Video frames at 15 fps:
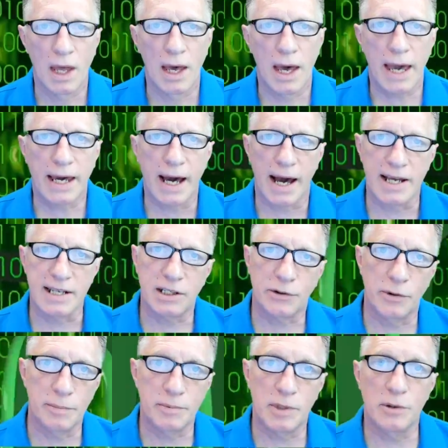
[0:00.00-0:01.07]
Hey guys,
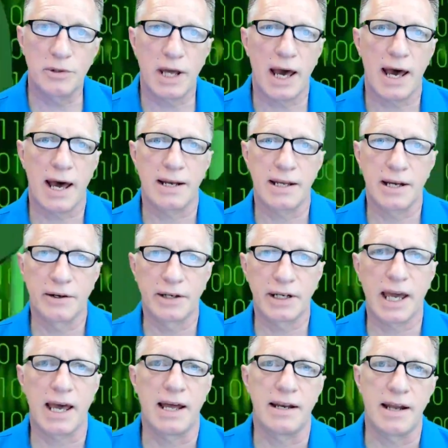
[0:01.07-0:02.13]
Crypto Dad here
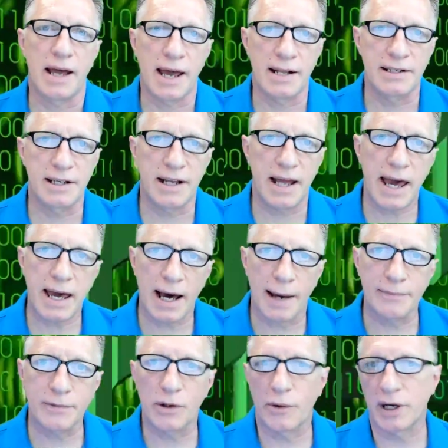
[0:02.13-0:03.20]
again, and today
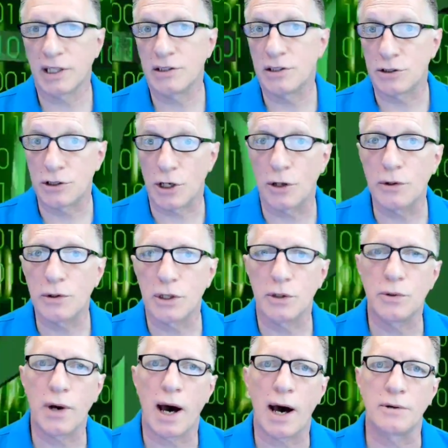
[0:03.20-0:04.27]
I'm going to show
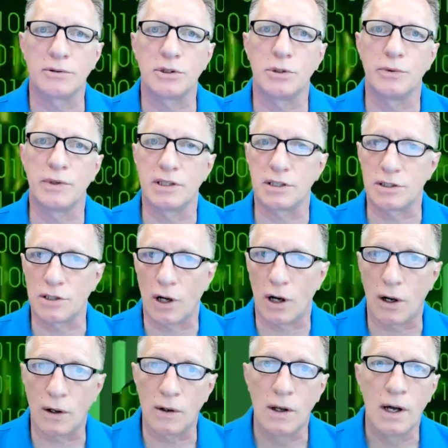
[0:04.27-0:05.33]
you how to
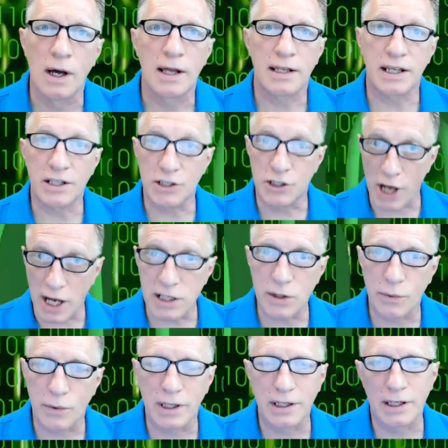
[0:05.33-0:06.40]
install the
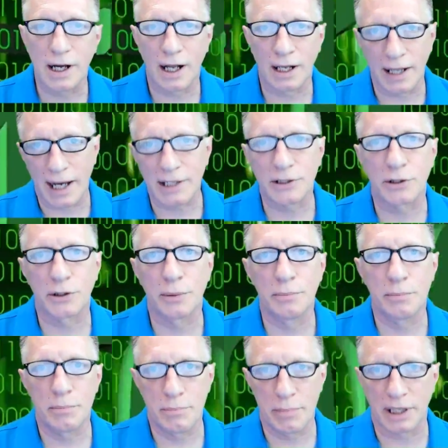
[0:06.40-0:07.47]
genuine
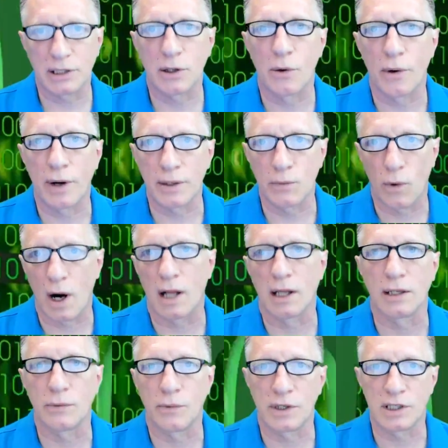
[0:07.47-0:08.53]
Electrum Bitcoin
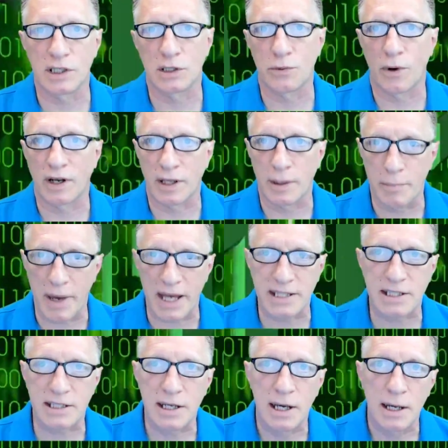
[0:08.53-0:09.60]
wallet, which is one of the
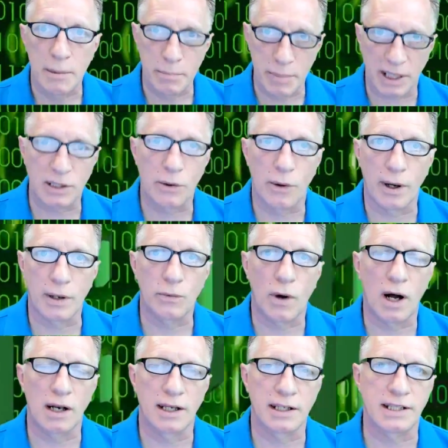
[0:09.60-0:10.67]
best Bitcoin
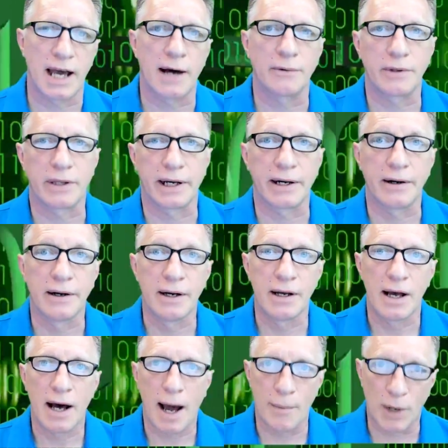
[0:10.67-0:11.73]
wallets out there.
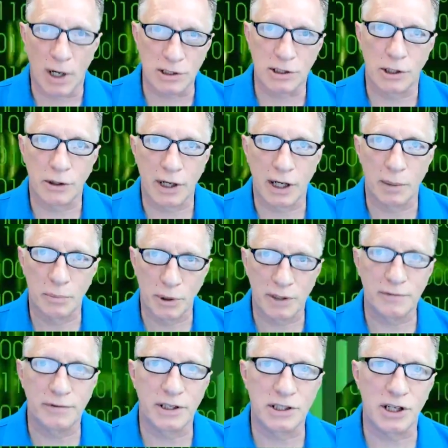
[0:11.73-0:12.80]
I'm also going to
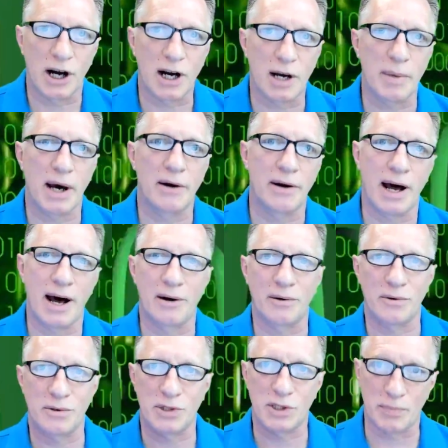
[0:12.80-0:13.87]
briefly talk about how
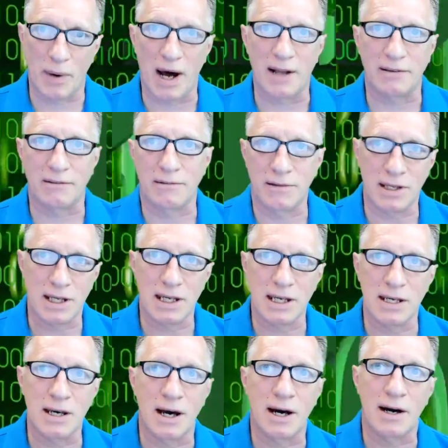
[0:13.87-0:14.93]
to spot
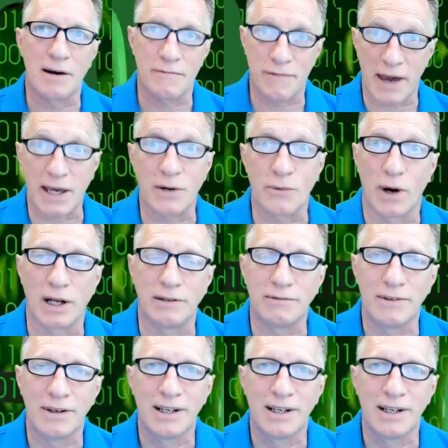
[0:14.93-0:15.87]
the fake one.